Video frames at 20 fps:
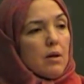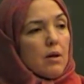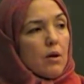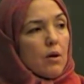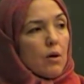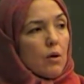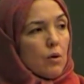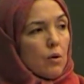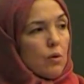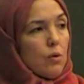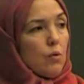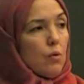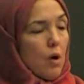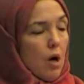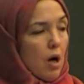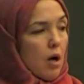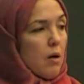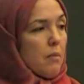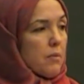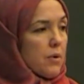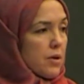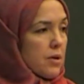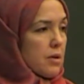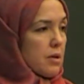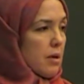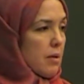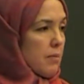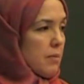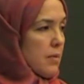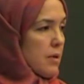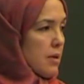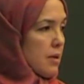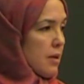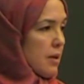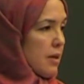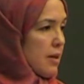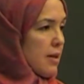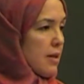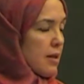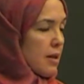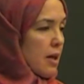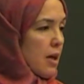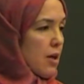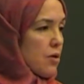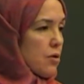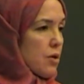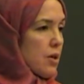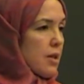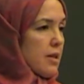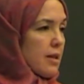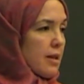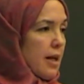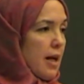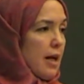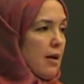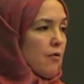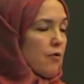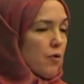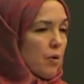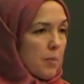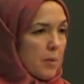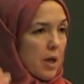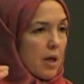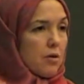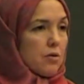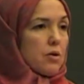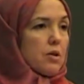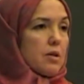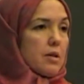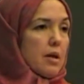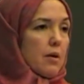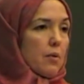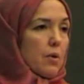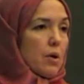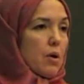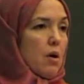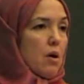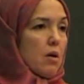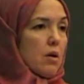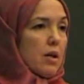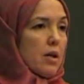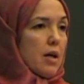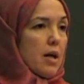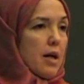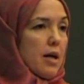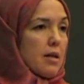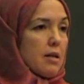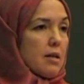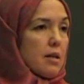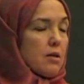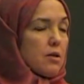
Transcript: or who are Muslims in these countries, came from countries that were colonized.